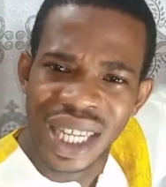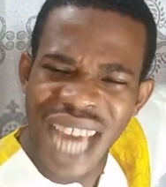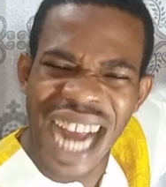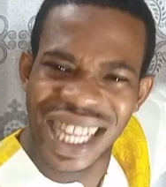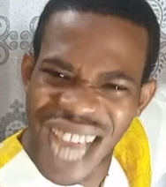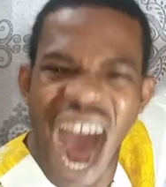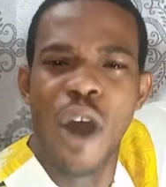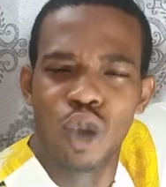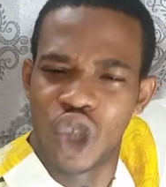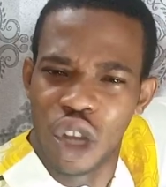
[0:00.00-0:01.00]
There are
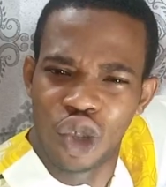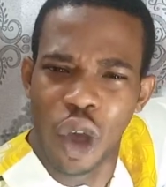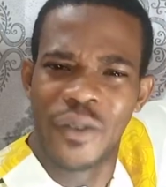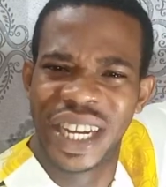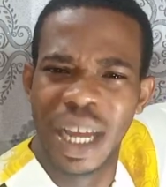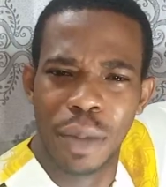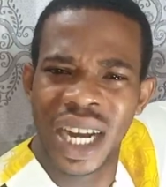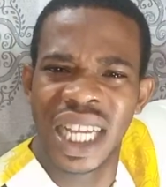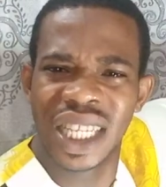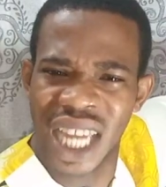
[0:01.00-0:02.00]
thousands of
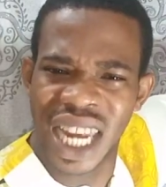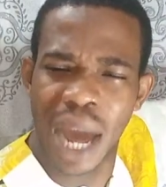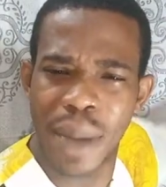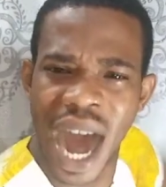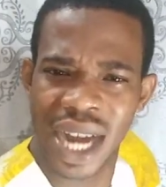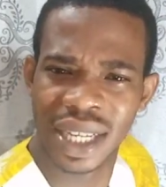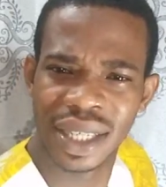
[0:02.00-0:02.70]
demons inside a man.